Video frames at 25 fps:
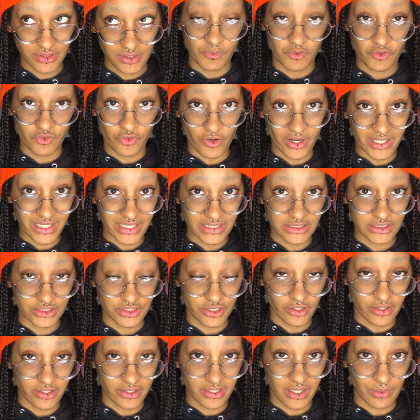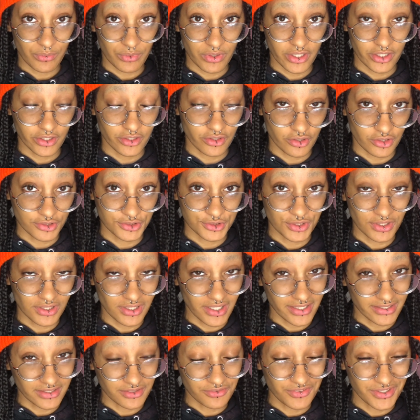Before I get started, I want to encourage you to
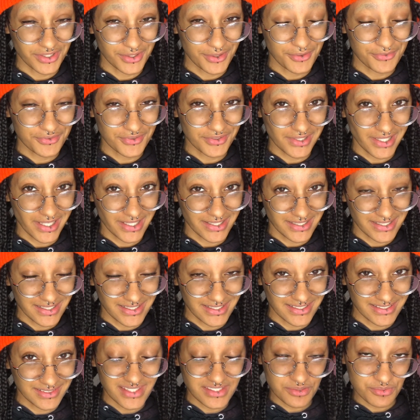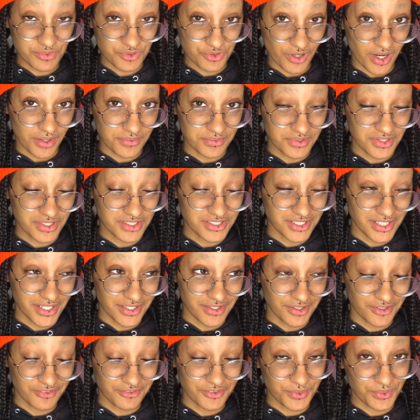like the video if you like it, and subscribe to the
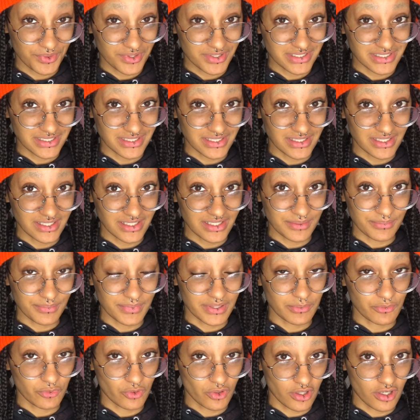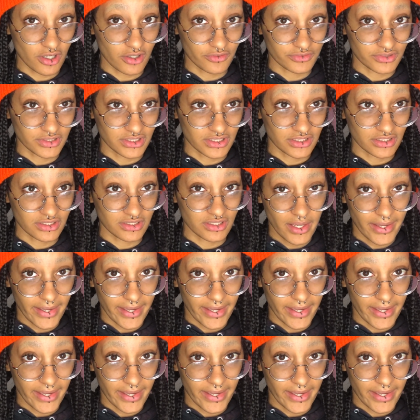channel if you want to see me more often.